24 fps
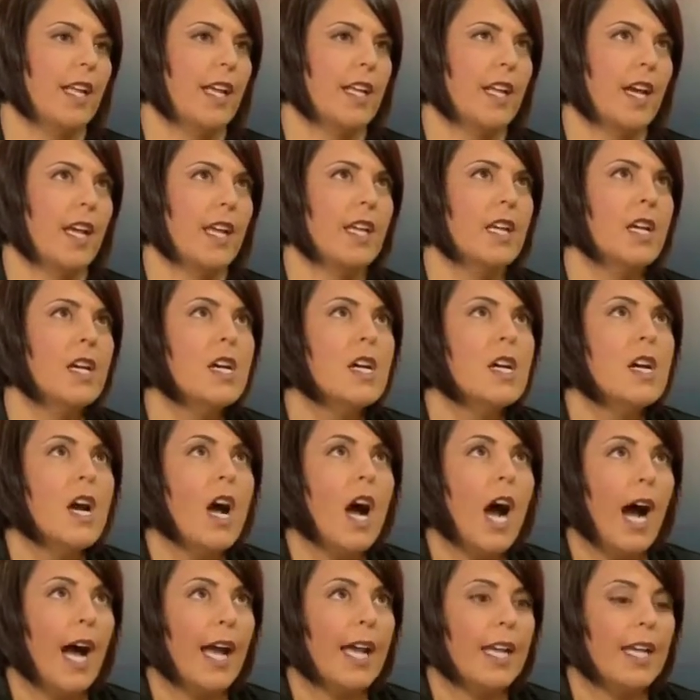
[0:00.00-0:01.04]
And
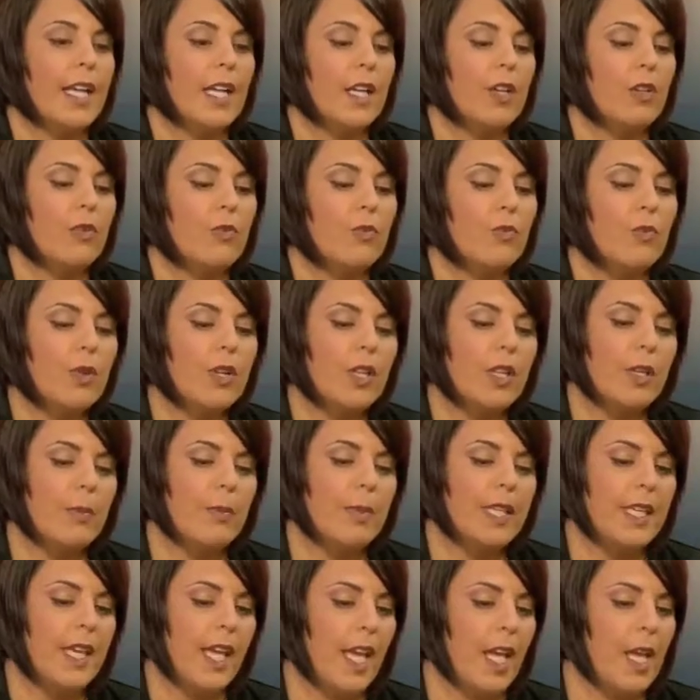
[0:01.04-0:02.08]
I really
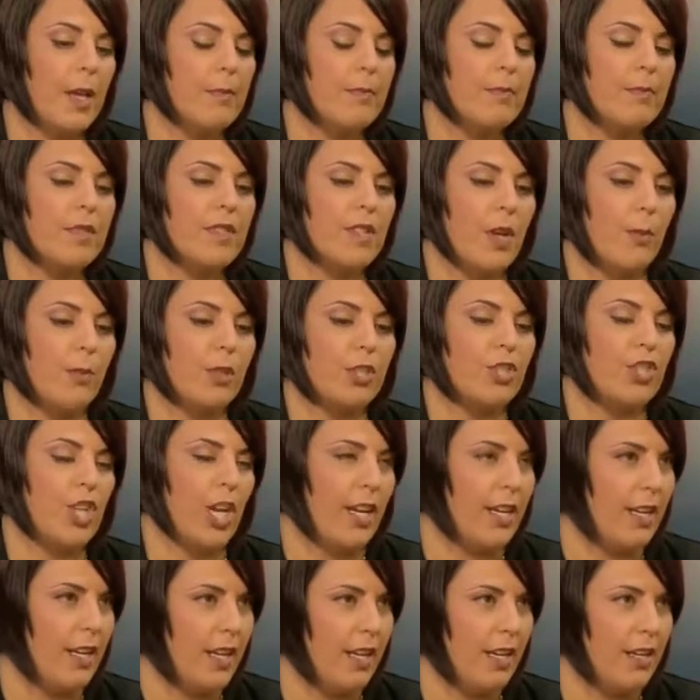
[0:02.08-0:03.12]
became somewhat
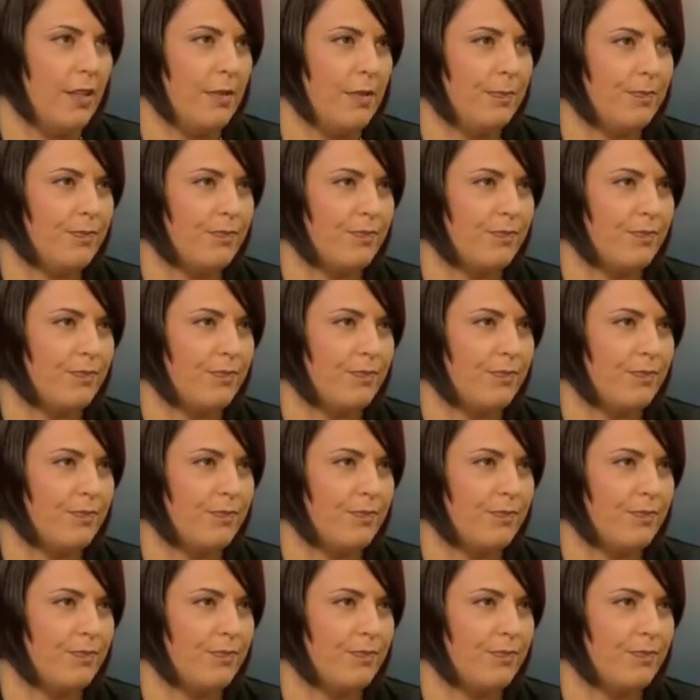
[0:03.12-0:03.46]
jaded.